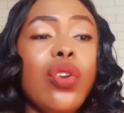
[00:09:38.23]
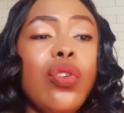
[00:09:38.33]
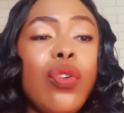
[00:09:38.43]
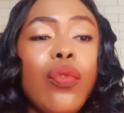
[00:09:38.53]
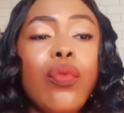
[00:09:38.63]

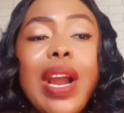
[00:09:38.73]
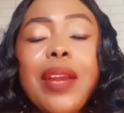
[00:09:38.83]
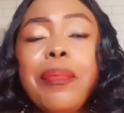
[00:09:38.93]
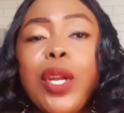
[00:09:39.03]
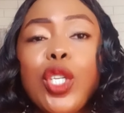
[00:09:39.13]
Dove
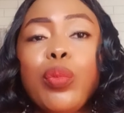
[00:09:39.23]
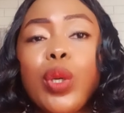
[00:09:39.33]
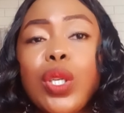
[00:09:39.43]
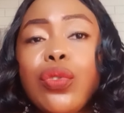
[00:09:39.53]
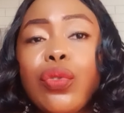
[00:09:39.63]
White Peach
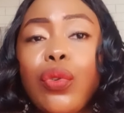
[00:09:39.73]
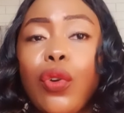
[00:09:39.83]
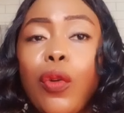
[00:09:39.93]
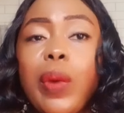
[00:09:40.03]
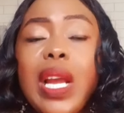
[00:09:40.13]
Body
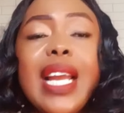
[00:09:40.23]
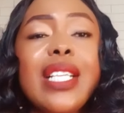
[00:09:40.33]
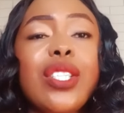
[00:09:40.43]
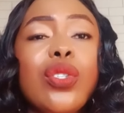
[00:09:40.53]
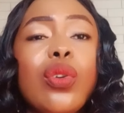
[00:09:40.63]
Scrub.
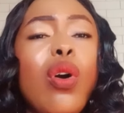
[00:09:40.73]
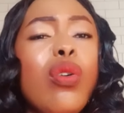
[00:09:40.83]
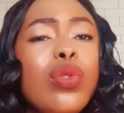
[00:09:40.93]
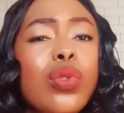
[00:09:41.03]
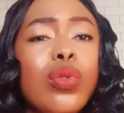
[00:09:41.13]
It is
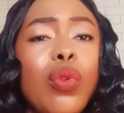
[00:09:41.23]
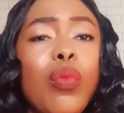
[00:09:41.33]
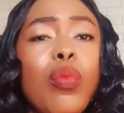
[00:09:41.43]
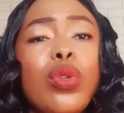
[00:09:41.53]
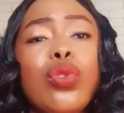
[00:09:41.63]

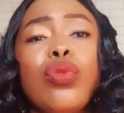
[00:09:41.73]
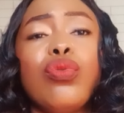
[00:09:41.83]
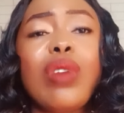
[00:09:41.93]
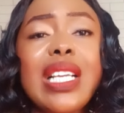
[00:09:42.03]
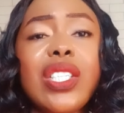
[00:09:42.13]
also
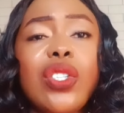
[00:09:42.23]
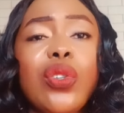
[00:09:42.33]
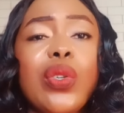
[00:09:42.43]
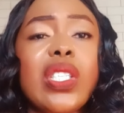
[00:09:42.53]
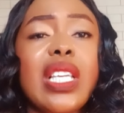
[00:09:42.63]

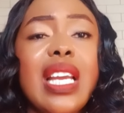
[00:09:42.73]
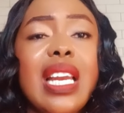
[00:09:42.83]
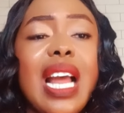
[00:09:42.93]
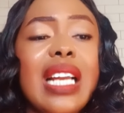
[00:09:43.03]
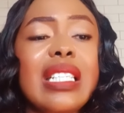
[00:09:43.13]
moisturizing your
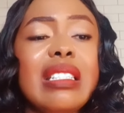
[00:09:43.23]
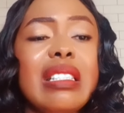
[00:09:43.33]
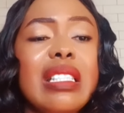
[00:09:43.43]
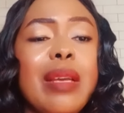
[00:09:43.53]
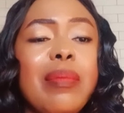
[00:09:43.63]
skin at the
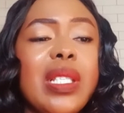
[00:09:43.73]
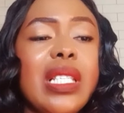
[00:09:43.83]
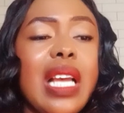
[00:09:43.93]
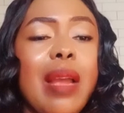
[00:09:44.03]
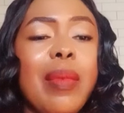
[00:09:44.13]
same
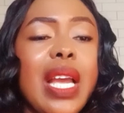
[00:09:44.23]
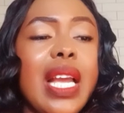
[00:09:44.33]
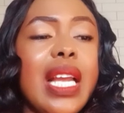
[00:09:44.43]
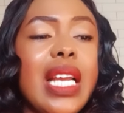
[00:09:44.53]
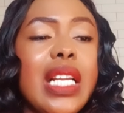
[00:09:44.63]
time.
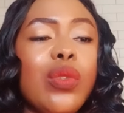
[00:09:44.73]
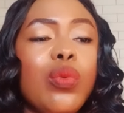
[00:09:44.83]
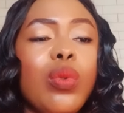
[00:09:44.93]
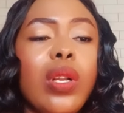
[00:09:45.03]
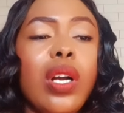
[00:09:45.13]
It
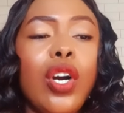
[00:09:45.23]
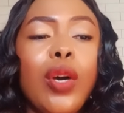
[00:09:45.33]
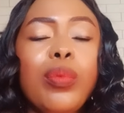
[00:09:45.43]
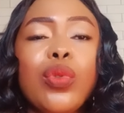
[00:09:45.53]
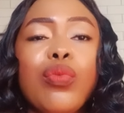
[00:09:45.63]
will
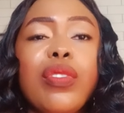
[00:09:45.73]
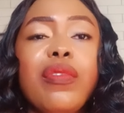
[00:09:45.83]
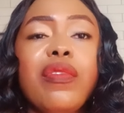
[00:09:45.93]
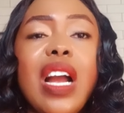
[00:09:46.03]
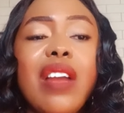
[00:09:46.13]
help to
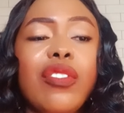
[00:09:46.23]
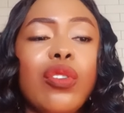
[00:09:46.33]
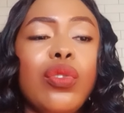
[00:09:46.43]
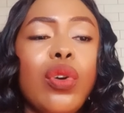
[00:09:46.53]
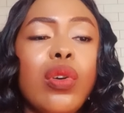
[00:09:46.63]
revive
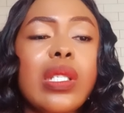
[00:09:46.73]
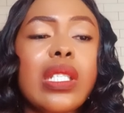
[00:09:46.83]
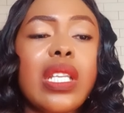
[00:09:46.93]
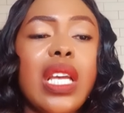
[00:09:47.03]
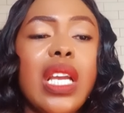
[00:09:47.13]
your dull
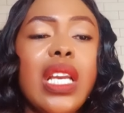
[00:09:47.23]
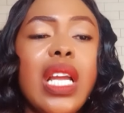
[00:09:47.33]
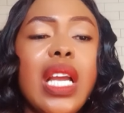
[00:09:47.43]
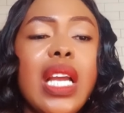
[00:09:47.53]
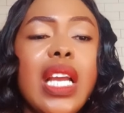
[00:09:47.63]

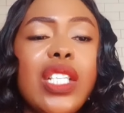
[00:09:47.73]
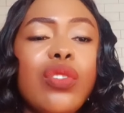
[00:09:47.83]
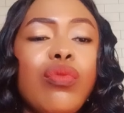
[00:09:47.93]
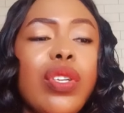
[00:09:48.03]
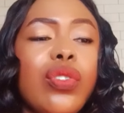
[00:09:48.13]
skin.
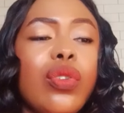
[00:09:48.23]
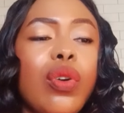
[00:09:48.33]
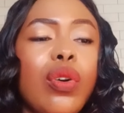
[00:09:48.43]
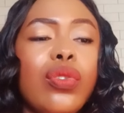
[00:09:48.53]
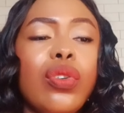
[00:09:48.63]
It
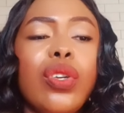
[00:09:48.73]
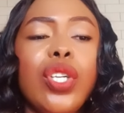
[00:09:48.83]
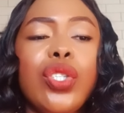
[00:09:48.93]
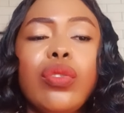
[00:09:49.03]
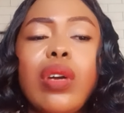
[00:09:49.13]
restores your
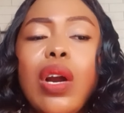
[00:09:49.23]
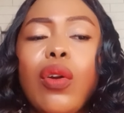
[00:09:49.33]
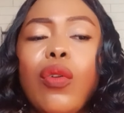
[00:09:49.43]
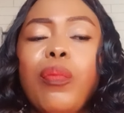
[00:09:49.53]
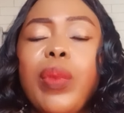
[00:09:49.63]
natural
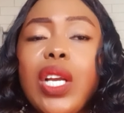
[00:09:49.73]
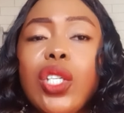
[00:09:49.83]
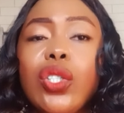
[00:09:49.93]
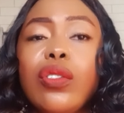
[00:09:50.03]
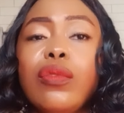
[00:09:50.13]

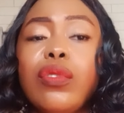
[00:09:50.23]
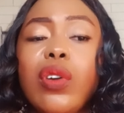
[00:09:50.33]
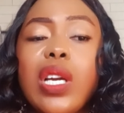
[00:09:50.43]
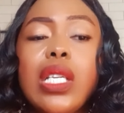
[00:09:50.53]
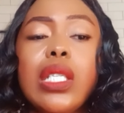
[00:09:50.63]
complexion
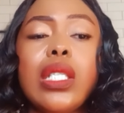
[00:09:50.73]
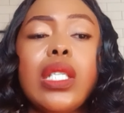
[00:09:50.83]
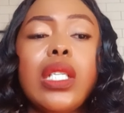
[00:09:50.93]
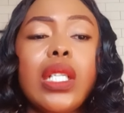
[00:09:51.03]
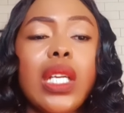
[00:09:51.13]
for a
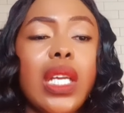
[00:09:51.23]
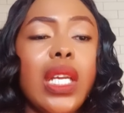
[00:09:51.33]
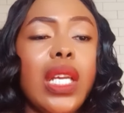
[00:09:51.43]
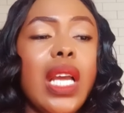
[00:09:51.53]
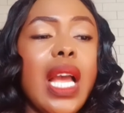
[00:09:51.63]

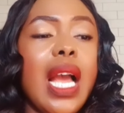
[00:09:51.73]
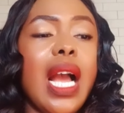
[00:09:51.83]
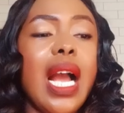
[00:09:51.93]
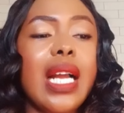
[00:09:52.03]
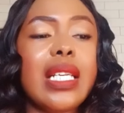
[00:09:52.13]
silky
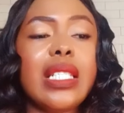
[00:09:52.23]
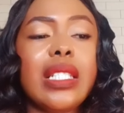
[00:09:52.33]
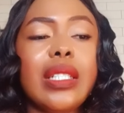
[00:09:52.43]
and